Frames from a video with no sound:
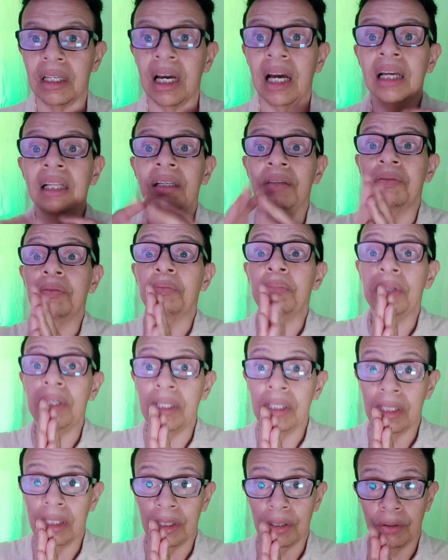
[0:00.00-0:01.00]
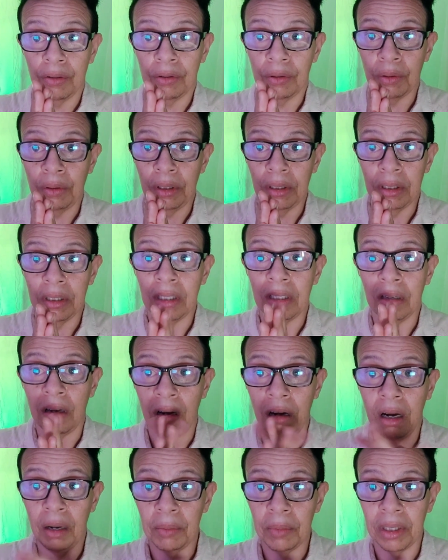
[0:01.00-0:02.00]
I live in peace and tranquility and
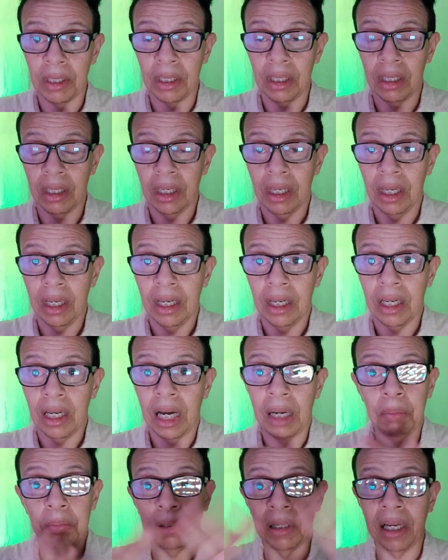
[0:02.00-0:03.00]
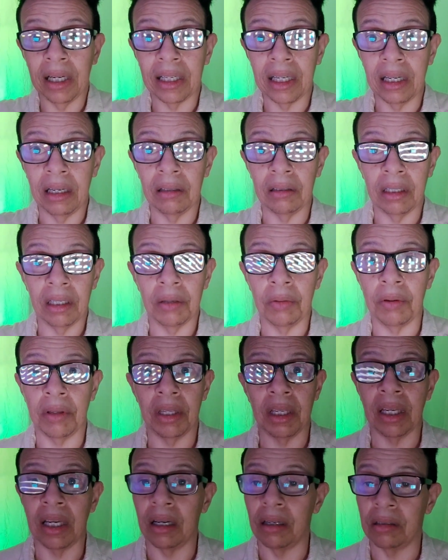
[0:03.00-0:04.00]
harmony. I black out
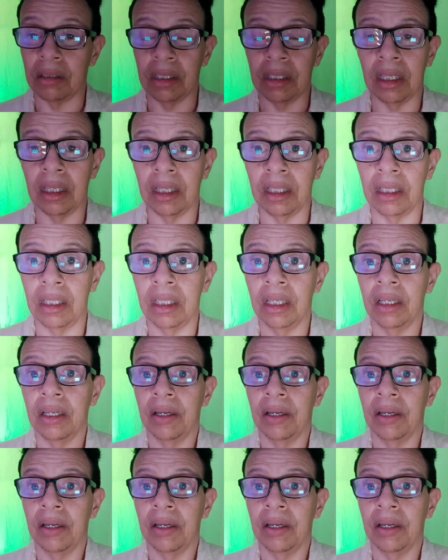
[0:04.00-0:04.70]
everything outside.